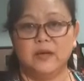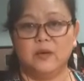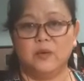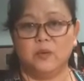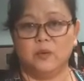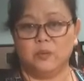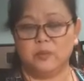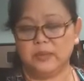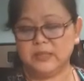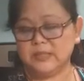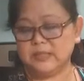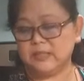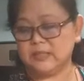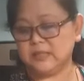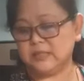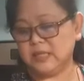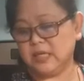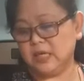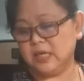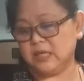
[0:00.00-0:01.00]
home. It's a
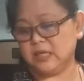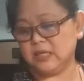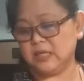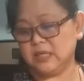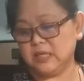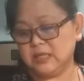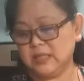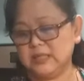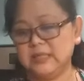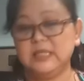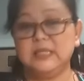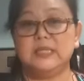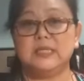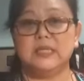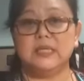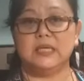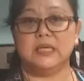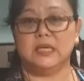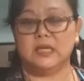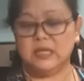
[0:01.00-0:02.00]
steak
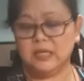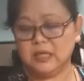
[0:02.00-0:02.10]
seasoning.